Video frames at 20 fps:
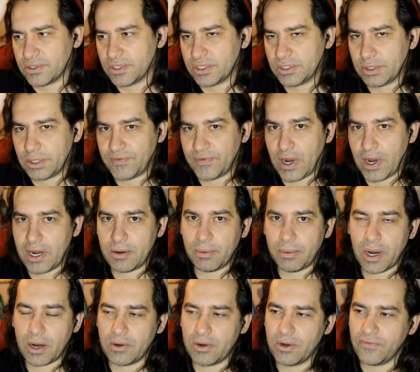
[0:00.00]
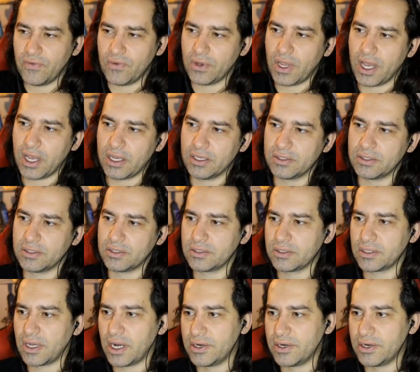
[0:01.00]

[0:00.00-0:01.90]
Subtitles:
concentrated firepower if you guys